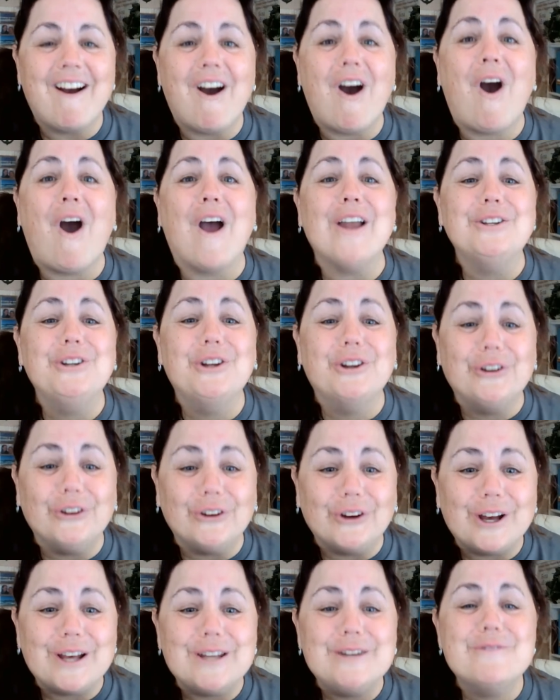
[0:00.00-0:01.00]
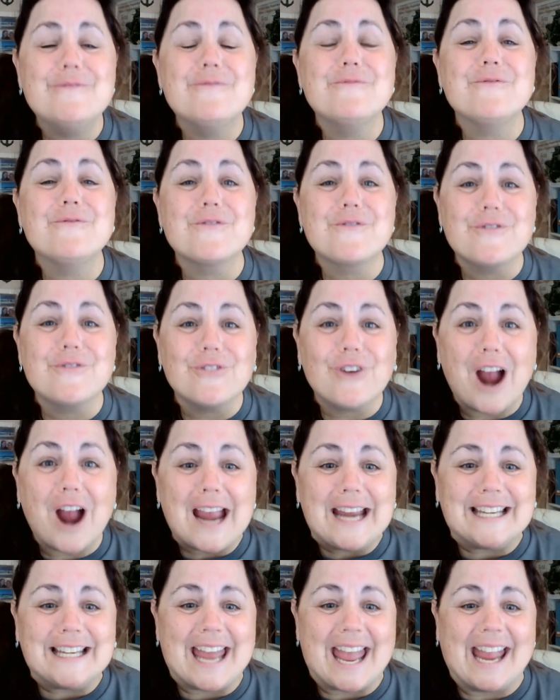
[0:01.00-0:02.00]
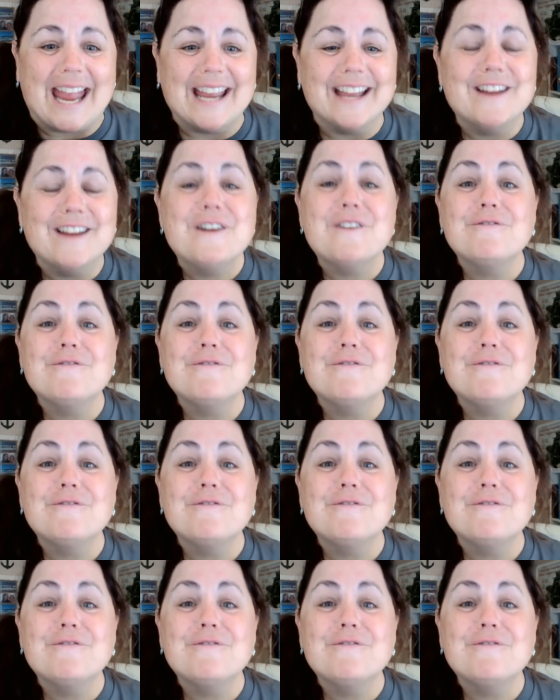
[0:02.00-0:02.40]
on Good Friday,